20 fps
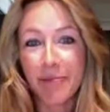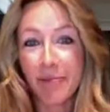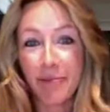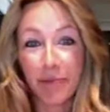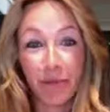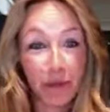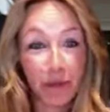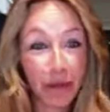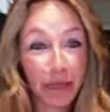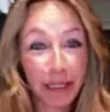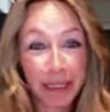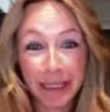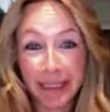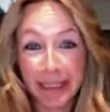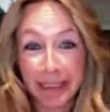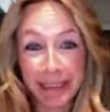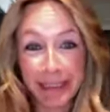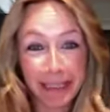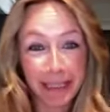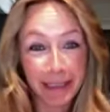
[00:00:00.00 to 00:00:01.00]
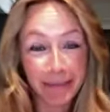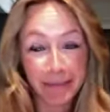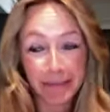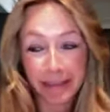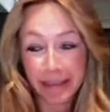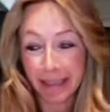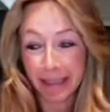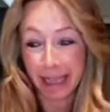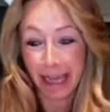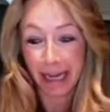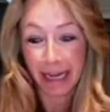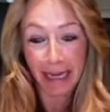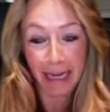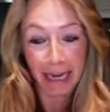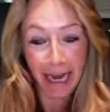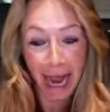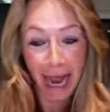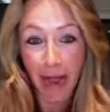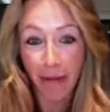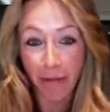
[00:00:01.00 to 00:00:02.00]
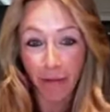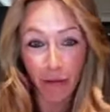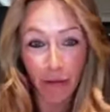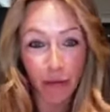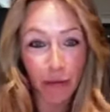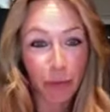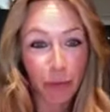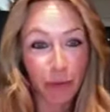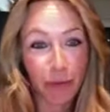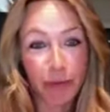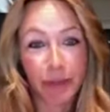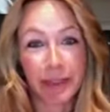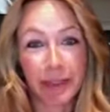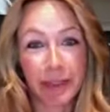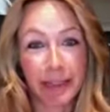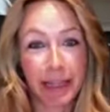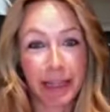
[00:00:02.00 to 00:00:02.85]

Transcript: Really seems like an average person,